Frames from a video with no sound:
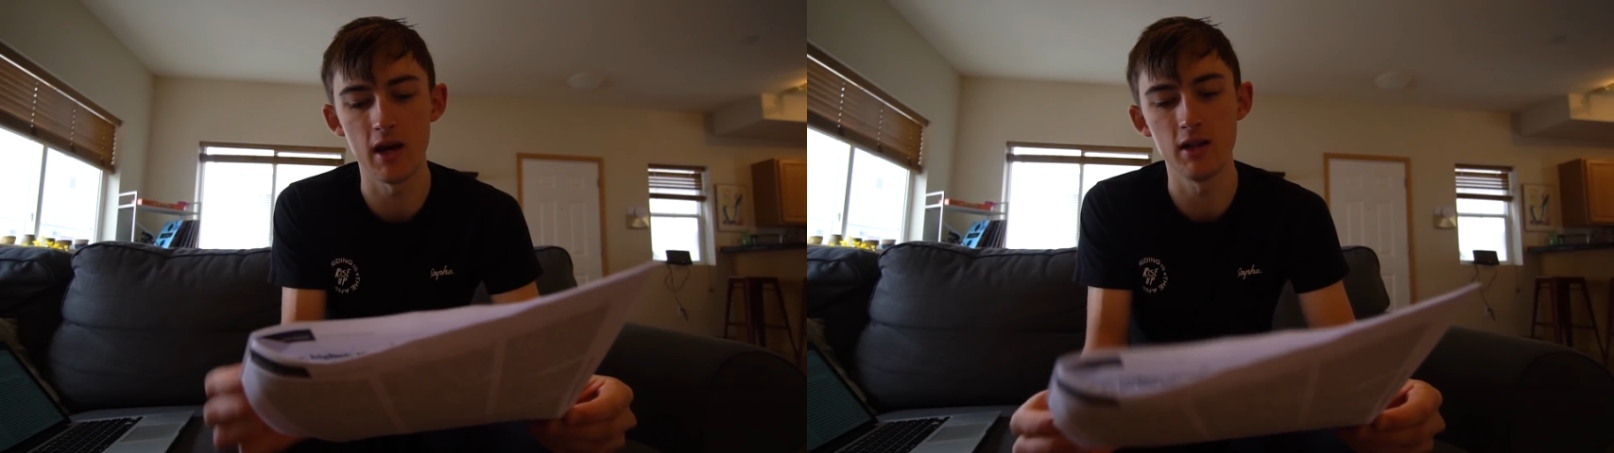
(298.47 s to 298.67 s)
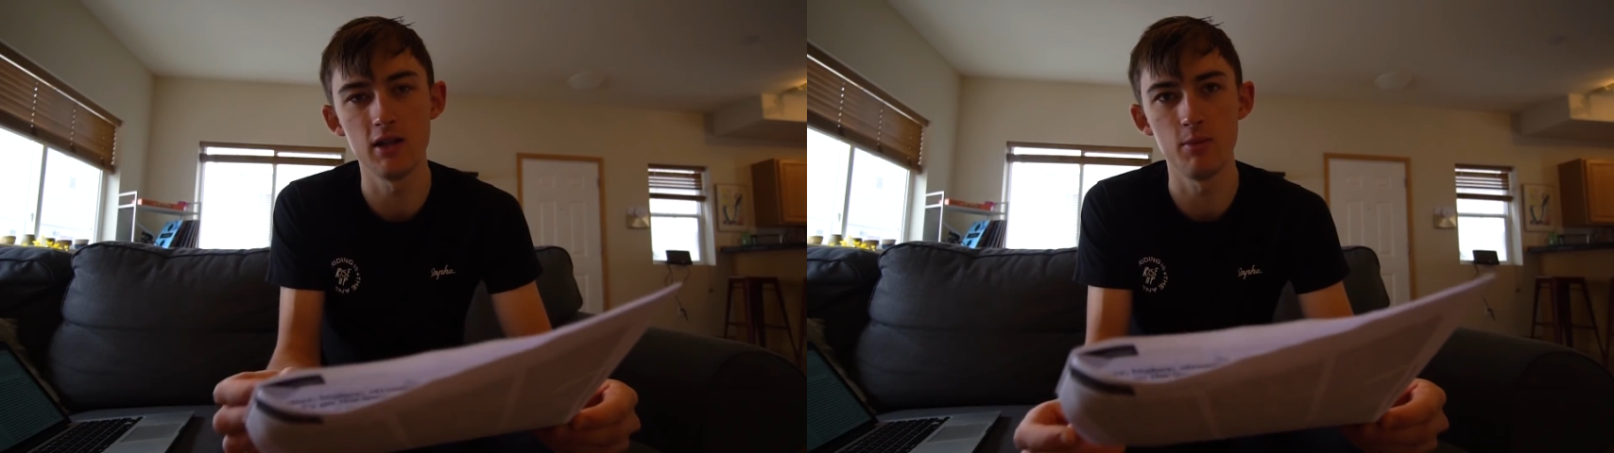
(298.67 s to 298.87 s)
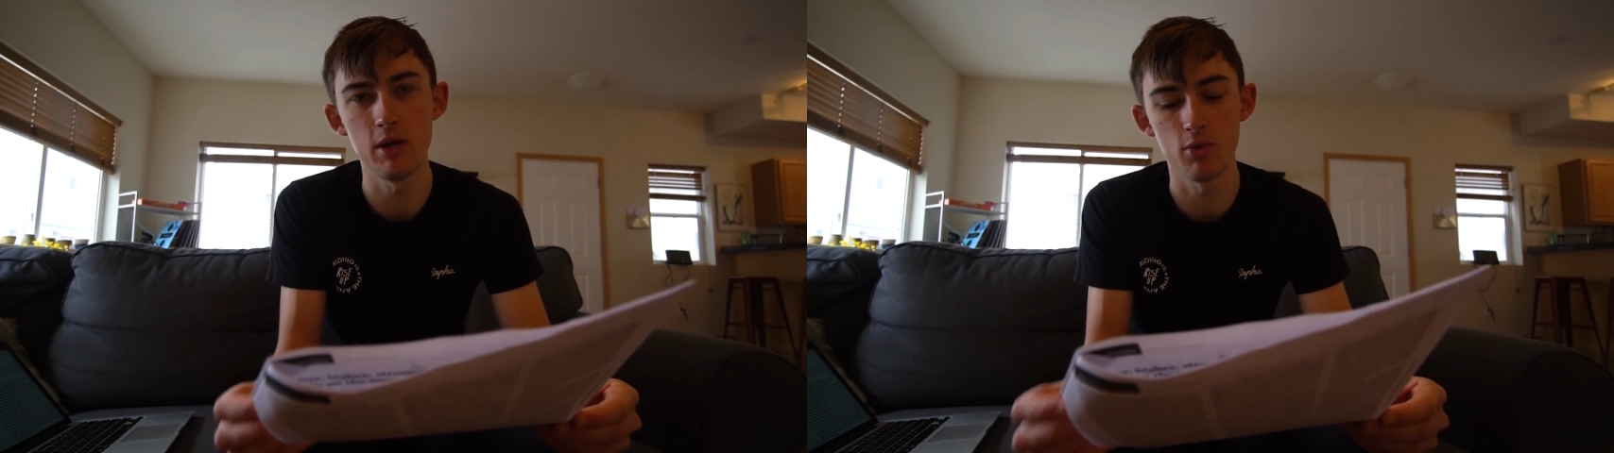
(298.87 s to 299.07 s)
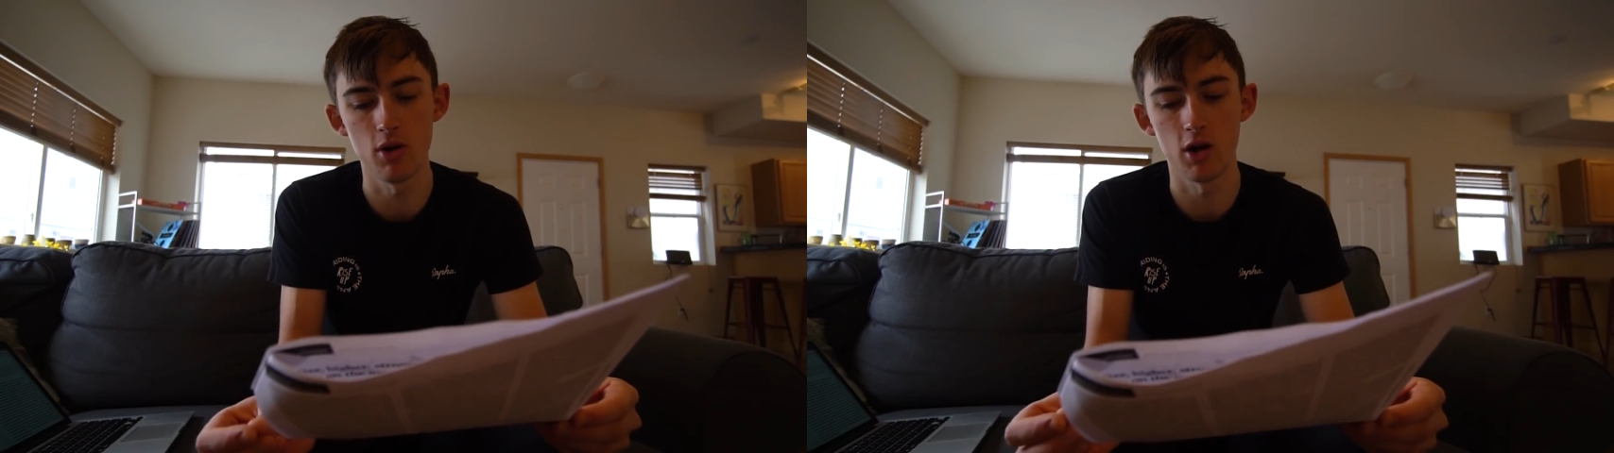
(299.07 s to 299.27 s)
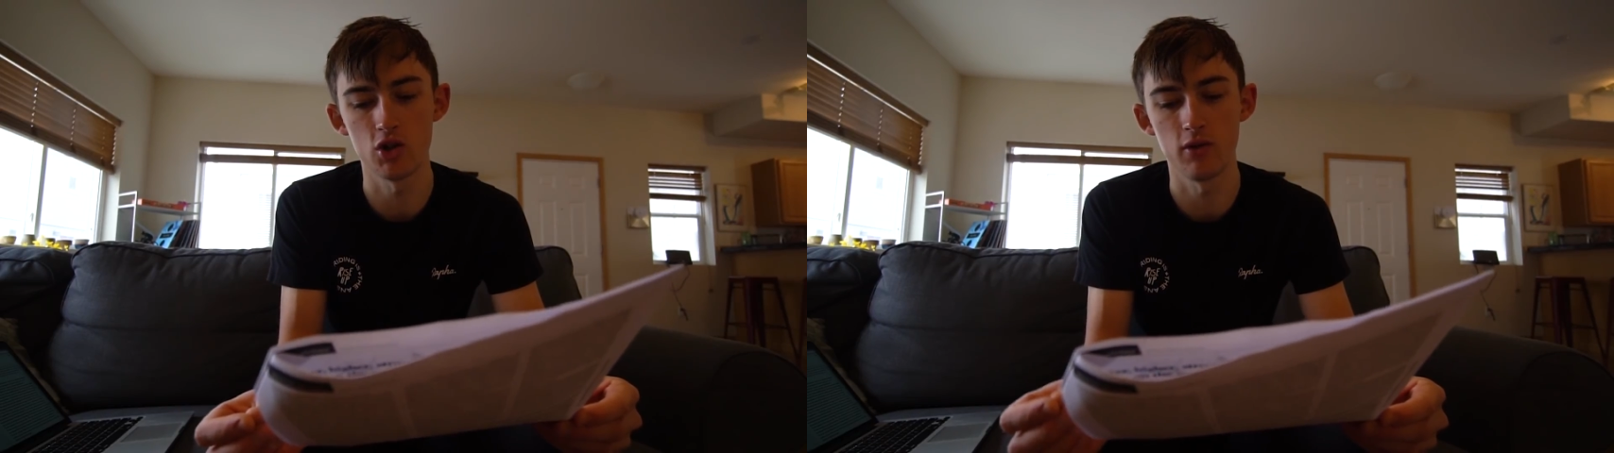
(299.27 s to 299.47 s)
ATP
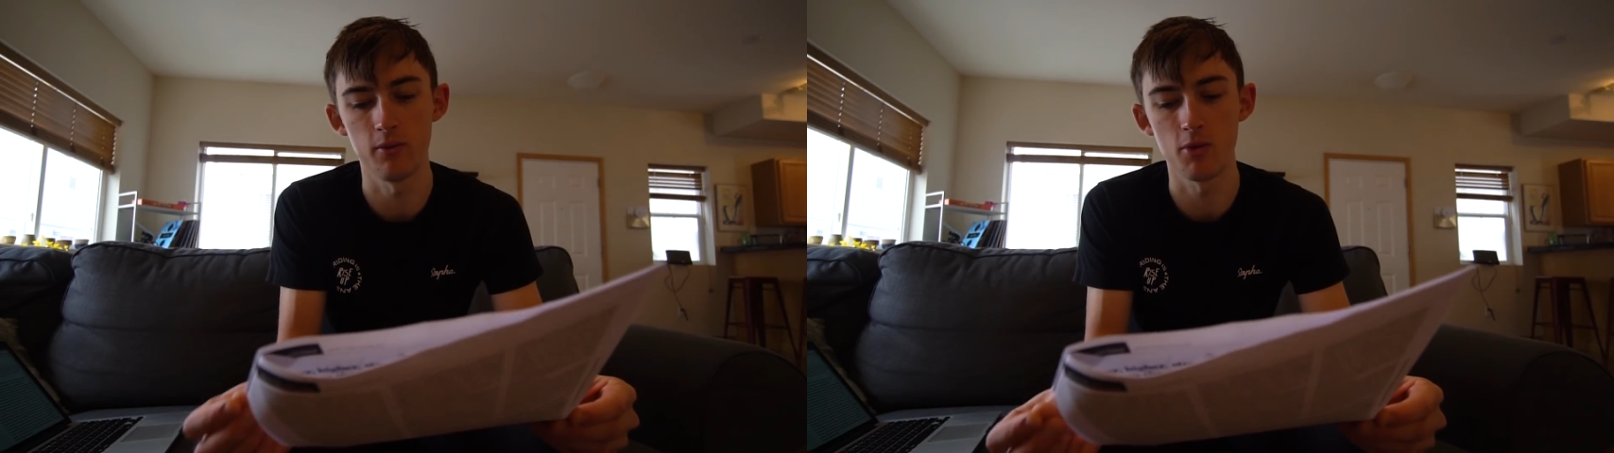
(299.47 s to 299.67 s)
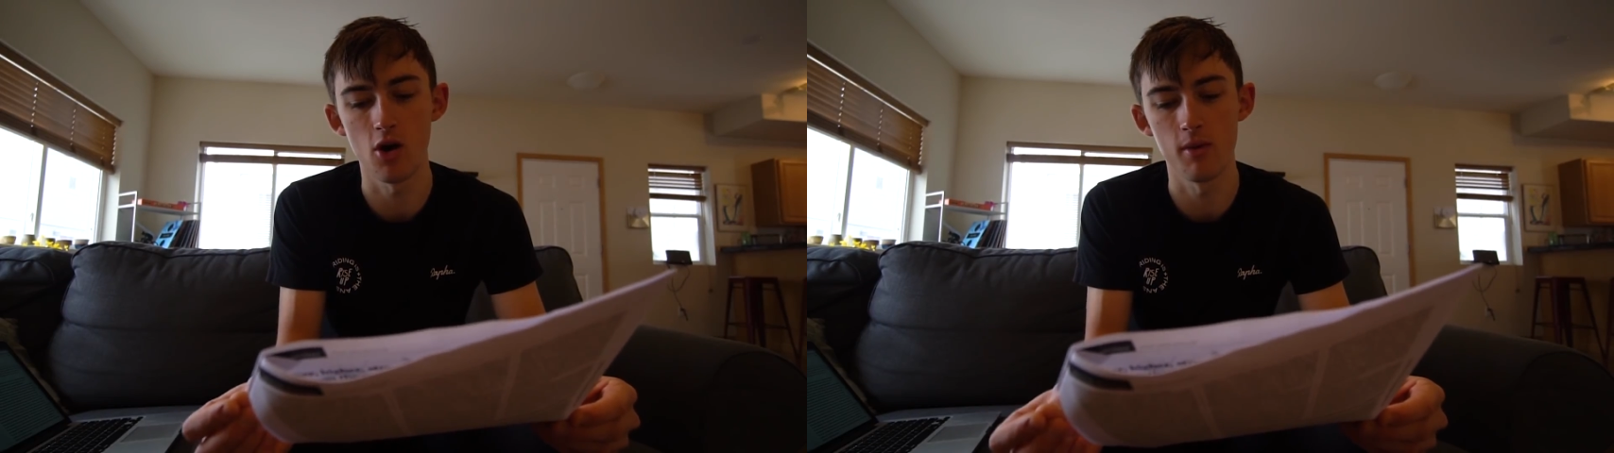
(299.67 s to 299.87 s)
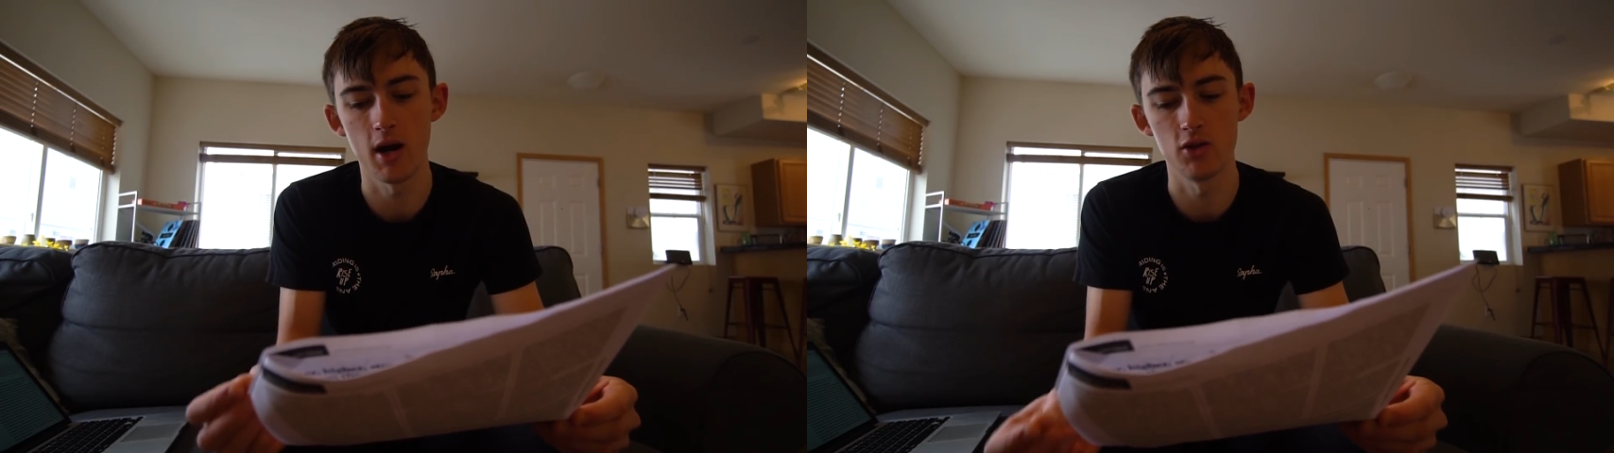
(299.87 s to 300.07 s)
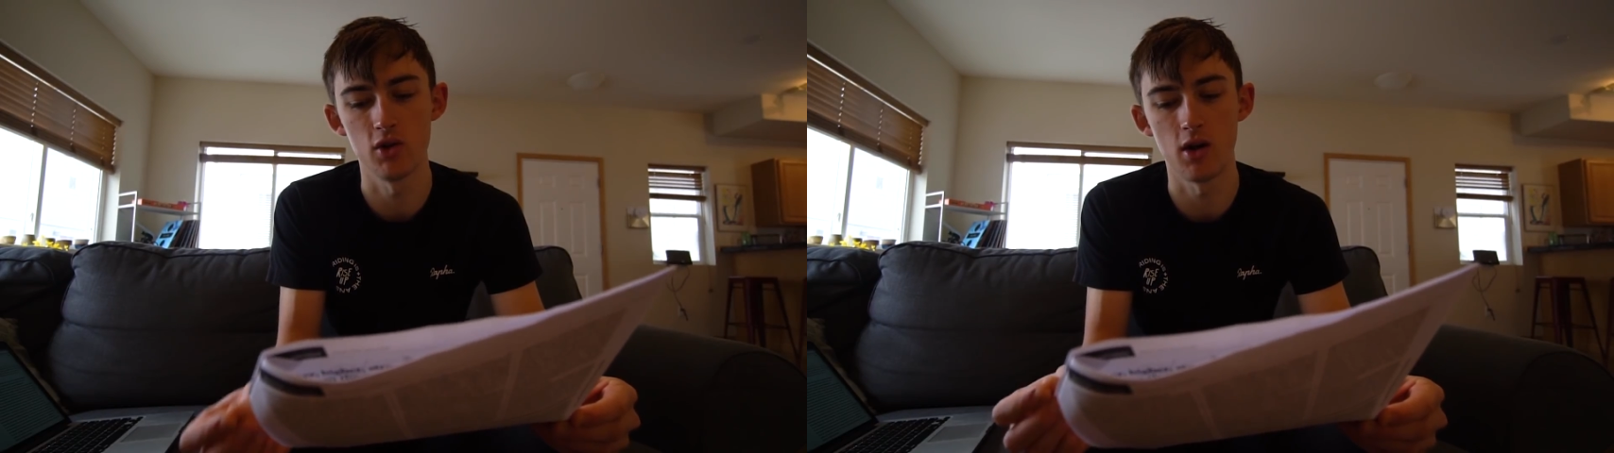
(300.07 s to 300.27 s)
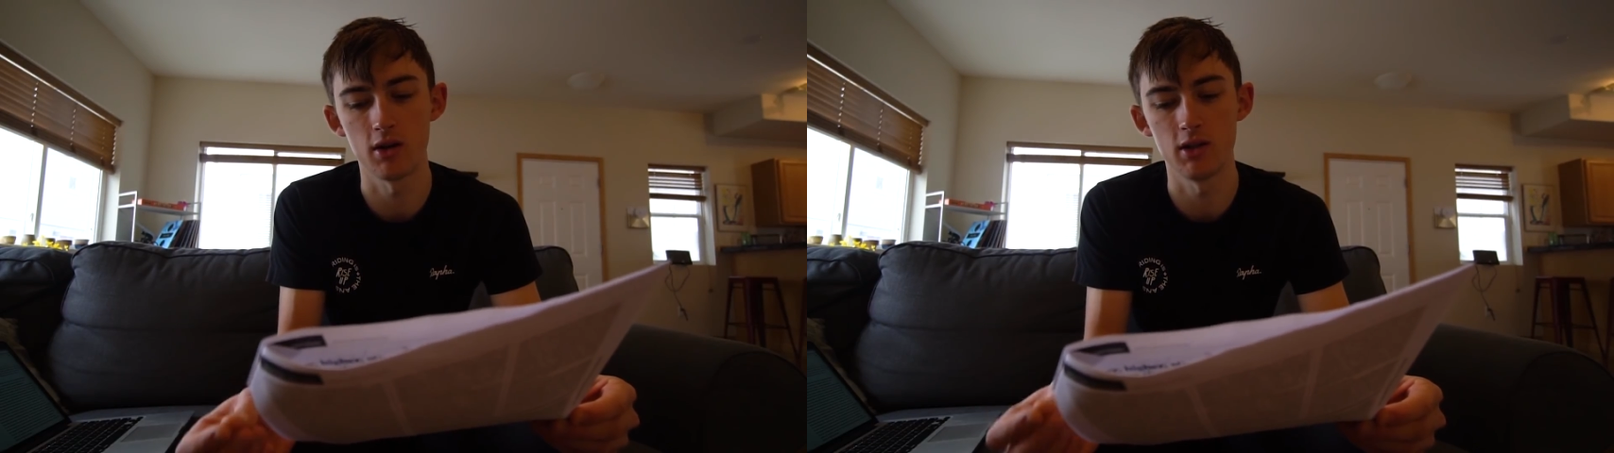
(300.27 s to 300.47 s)
production from
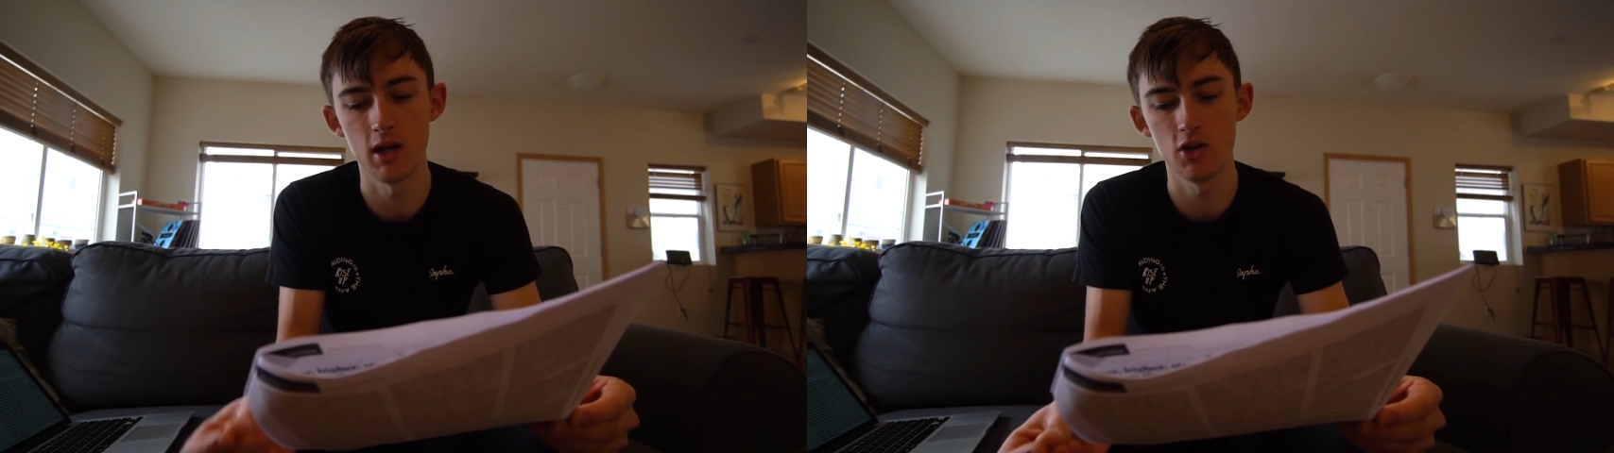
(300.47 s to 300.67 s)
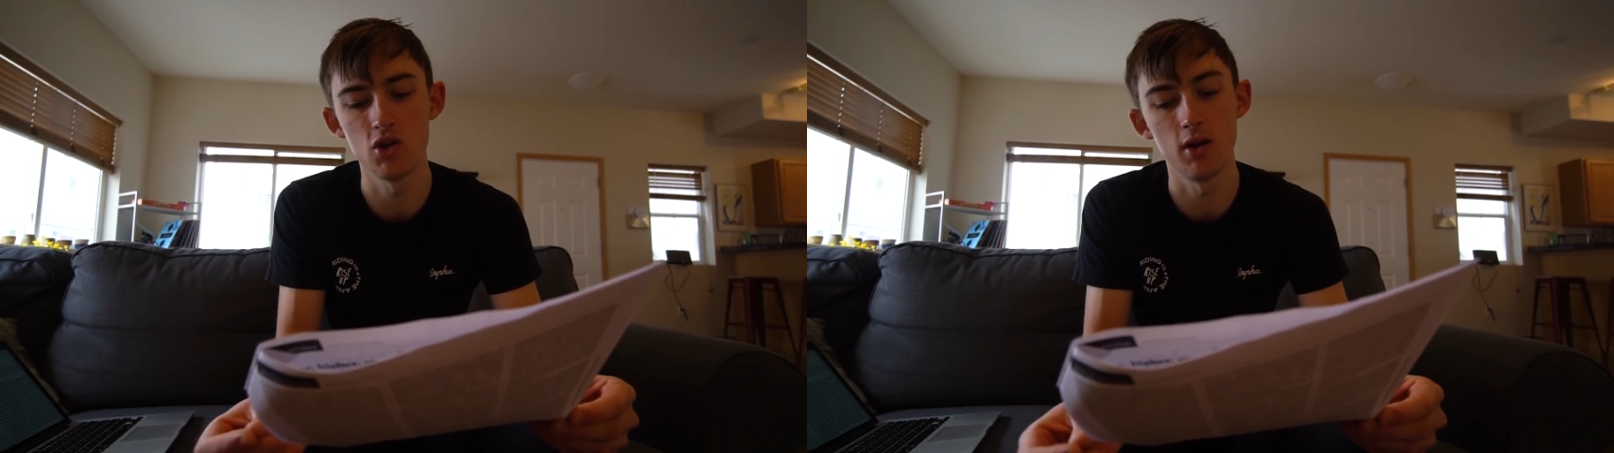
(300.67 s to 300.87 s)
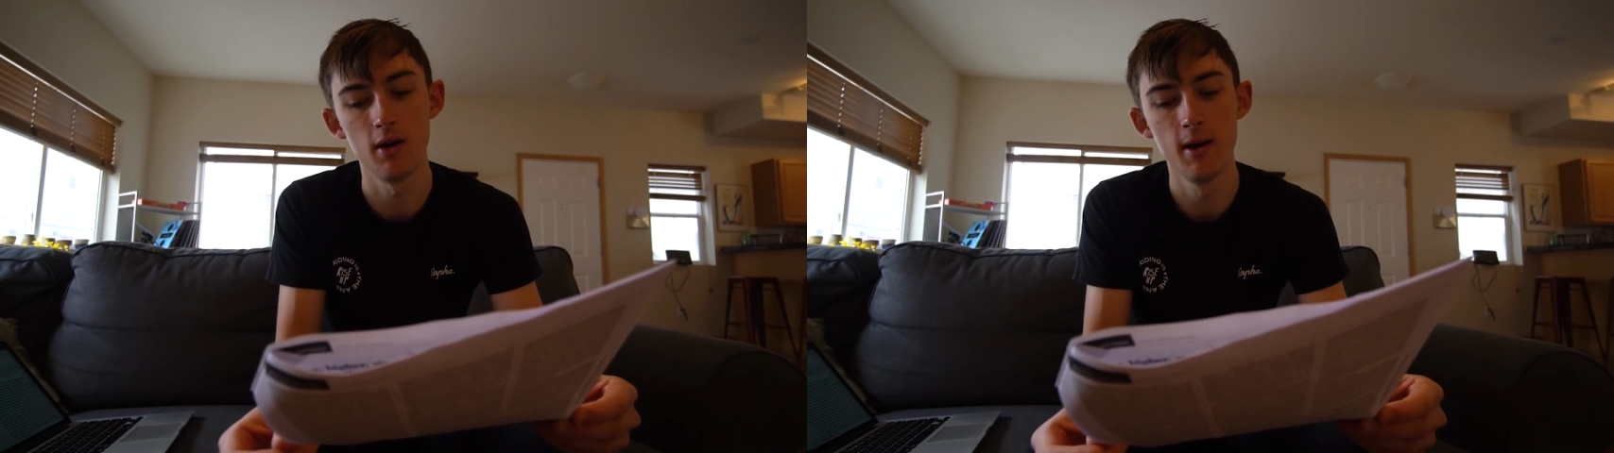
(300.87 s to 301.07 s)
carbohydrate oxidation.